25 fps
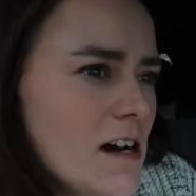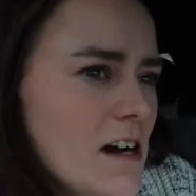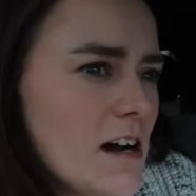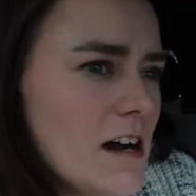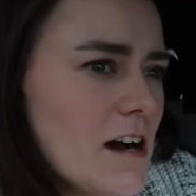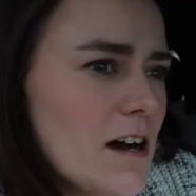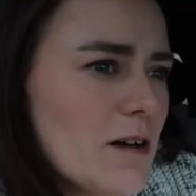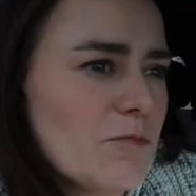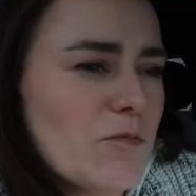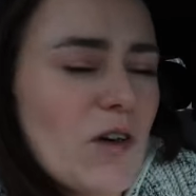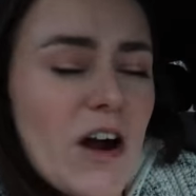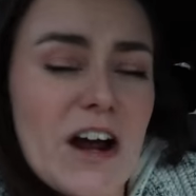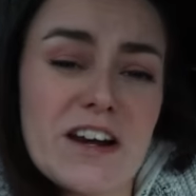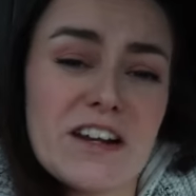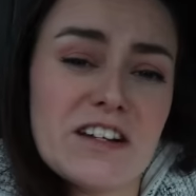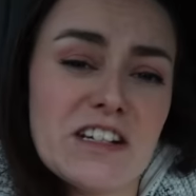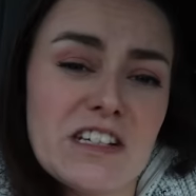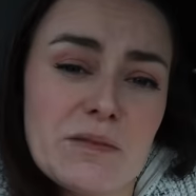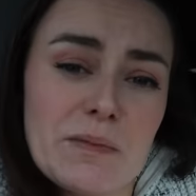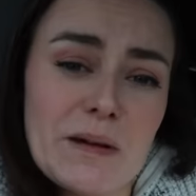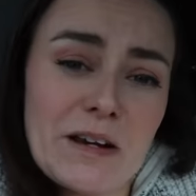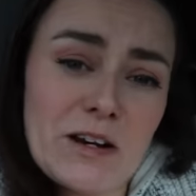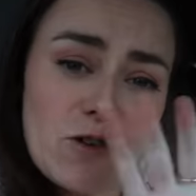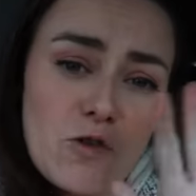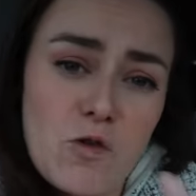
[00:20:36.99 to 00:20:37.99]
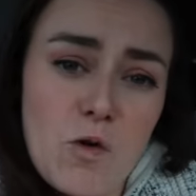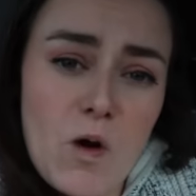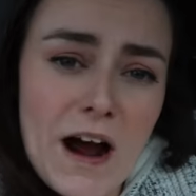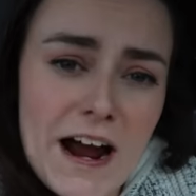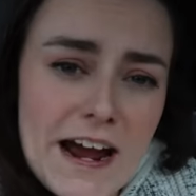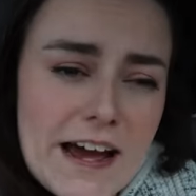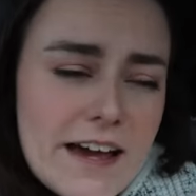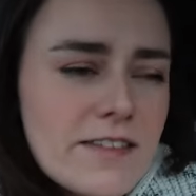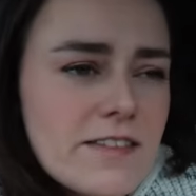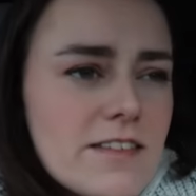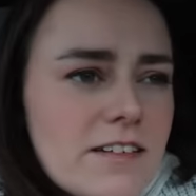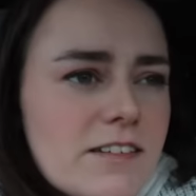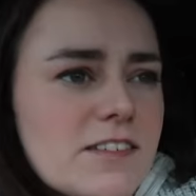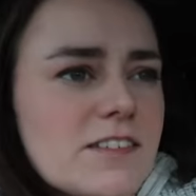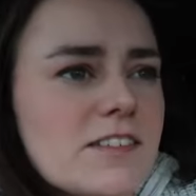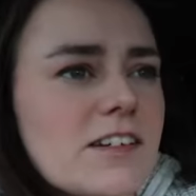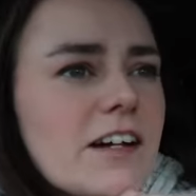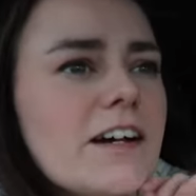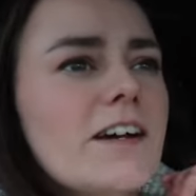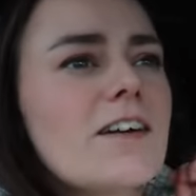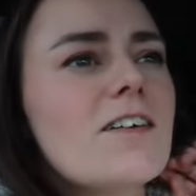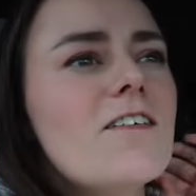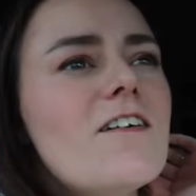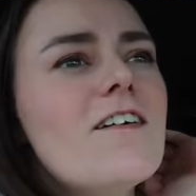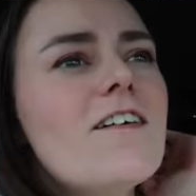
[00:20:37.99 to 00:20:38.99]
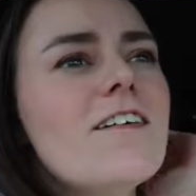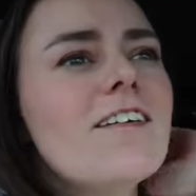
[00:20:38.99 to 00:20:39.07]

Um, righty's been quiet this cycle.